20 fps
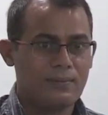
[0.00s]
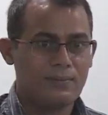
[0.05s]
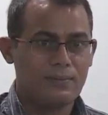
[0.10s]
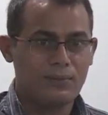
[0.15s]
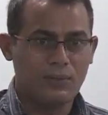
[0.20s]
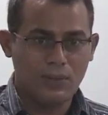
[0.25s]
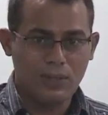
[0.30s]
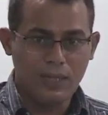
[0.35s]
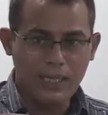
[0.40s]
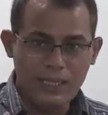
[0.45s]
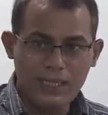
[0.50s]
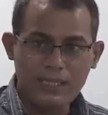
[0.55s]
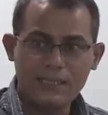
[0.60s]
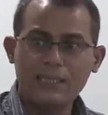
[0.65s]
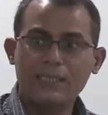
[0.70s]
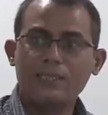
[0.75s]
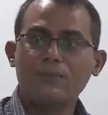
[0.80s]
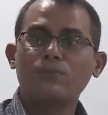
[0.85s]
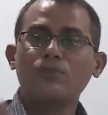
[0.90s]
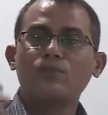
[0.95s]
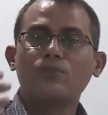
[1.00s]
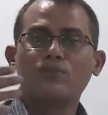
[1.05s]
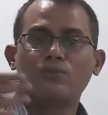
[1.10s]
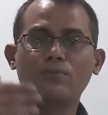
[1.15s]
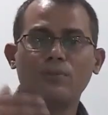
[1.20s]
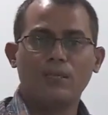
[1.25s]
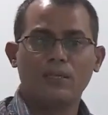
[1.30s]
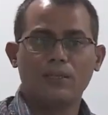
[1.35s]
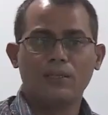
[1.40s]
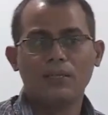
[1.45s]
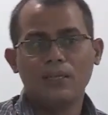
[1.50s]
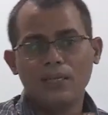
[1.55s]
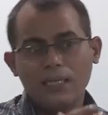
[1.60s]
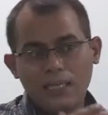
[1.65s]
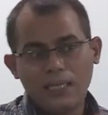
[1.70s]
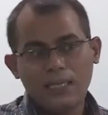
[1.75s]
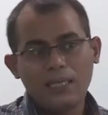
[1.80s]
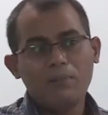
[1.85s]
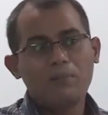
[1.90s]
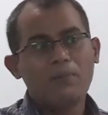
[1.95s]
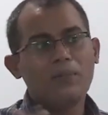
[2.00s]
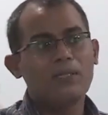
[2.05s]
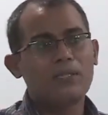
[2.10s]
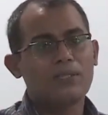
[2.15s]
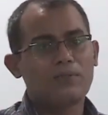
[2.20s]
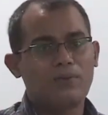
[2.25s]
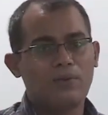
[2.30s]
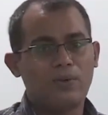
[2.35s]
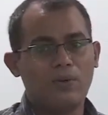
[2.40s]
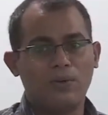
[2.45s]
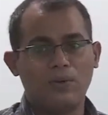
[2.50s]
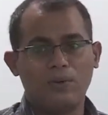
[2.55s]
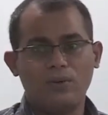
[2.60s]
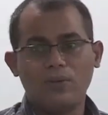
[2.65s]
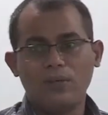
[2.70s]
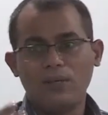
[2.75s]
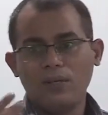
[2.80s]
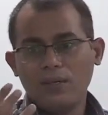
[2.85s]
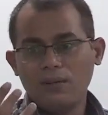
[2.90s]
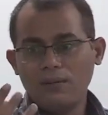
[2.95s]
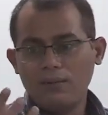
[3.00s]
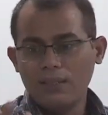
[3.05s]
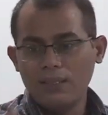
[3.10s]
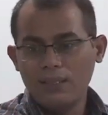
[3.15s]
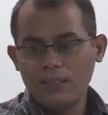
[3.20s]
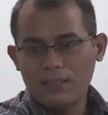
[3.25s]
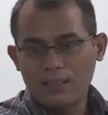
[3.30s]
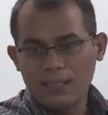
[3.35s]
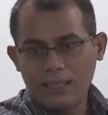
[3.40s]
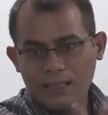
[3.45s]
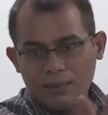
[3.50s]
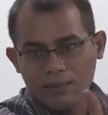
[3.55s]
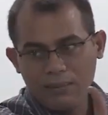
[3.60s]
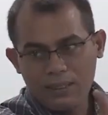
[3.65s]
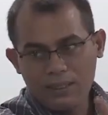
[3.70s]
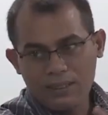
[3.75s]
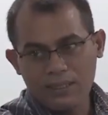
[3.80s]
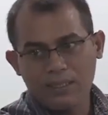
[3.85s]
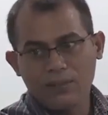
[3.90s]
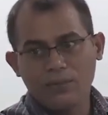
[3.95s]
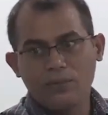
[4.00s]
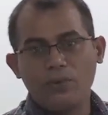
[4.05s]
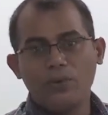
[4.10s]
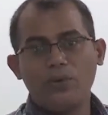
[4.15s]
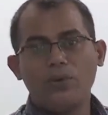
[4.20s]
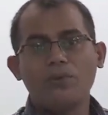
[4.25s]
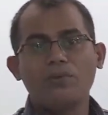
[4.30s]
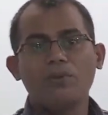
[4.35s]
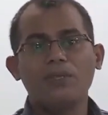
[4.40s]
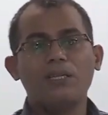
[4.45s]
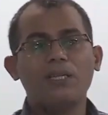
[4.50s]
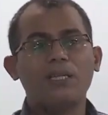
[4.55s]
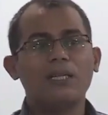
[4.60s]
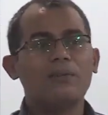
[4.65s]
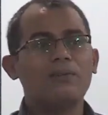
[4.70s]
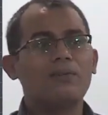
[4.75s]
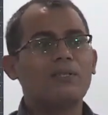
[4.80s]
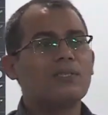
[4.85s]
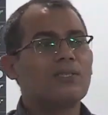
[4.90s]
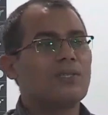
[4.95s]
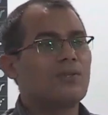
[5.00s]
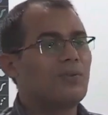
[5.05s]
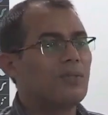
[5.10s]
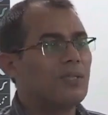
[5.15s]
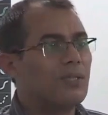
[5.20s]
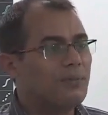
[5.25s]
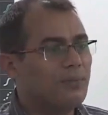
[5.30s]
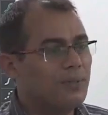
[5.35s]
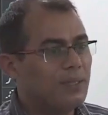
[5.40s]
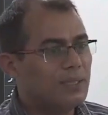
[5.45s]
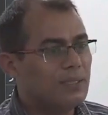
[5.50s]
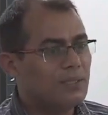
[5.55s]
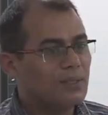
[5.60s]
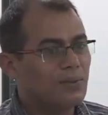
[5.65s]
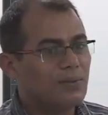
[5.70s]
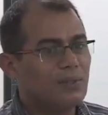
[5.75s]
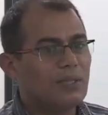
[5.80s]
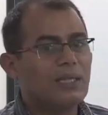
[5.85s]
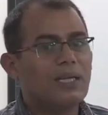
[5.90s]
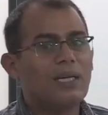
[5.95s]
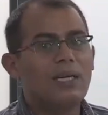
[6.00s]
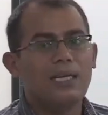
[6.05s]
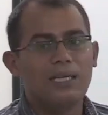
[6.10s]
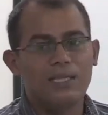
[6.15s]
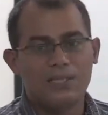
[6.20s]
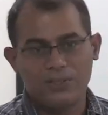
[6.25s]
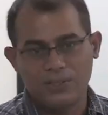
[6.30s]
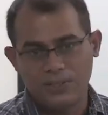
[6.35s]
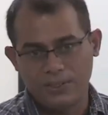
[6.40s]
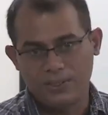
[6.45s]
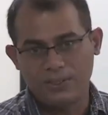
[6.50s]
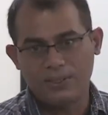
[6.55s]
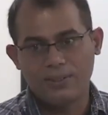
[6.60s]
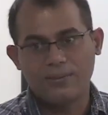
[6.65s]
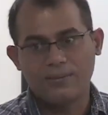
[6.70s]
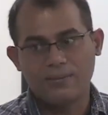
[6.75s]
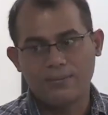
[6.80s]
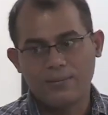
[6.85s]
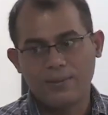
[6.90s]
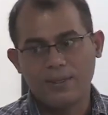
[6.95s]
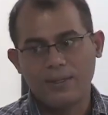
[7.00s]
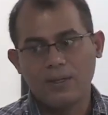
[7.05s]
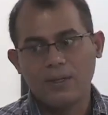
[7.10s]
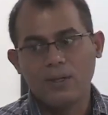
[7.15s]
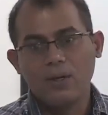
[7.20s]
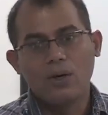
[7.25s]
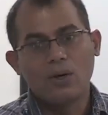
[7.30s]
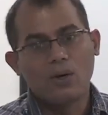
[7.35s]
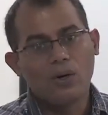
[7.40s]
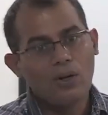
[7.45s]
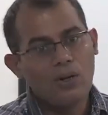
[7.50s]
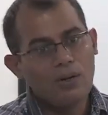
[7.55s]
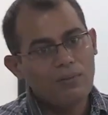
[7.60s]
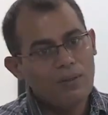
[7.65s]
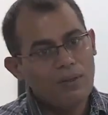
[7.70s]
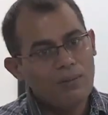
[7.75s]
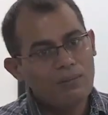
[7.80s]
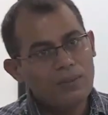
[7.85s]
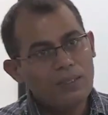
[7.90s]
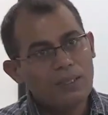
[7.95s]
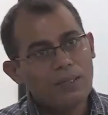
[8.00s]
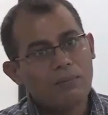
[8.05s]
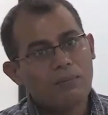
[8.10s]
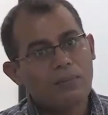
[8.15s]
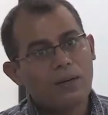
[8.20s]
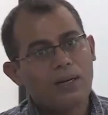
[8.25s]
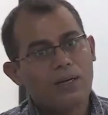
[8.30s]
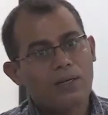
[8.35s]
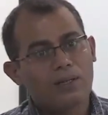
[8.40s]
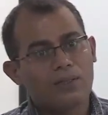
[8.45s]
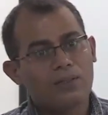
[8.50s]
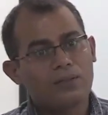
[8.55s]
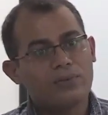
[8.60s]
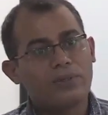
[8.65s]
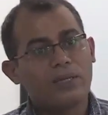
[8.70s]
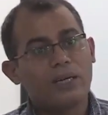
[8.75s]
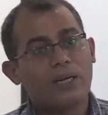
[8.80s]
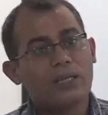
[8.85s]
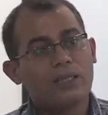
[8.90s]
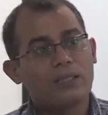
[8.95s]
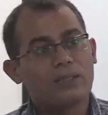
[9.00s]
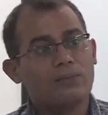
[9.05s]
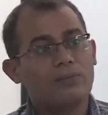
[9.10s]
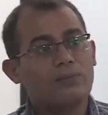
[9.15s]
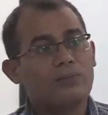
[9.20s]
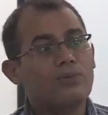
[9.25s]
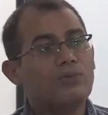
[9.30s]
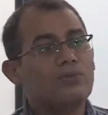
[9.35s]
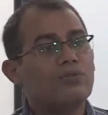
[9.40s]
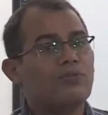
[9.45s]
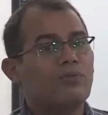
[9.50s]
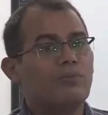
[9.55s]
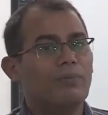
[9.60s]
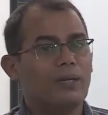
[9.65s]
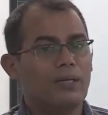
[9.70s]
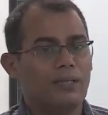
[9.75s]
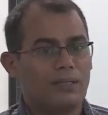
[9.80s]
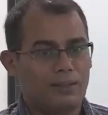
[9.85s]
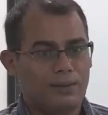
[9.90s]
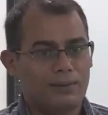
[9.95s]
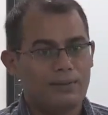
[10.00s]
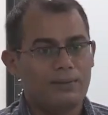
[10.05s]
for any such movement, debris flow, when the sediments are flowing with the rivers or with the winds or with the glaciers, all will be a part of earth movement,